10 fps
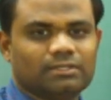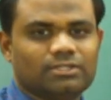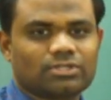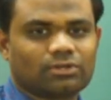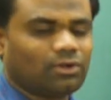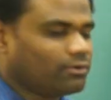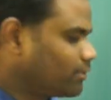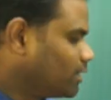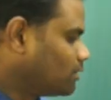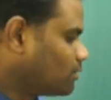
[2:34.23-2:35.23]
These are not
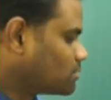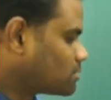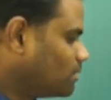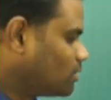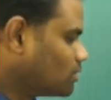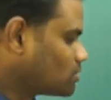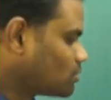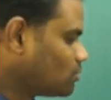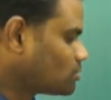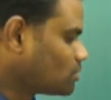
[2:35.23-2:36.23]
real roots because
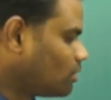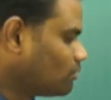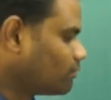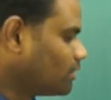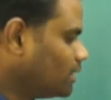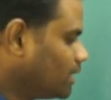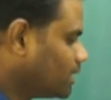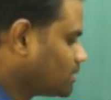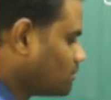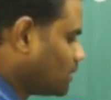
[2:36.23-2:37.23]
root of a
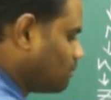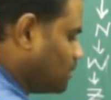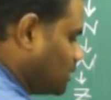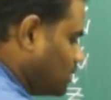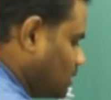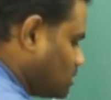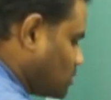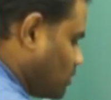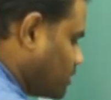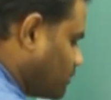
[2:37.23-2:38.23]
negative number is
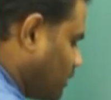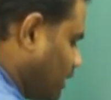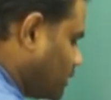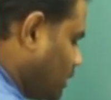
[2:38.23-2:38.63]
not defined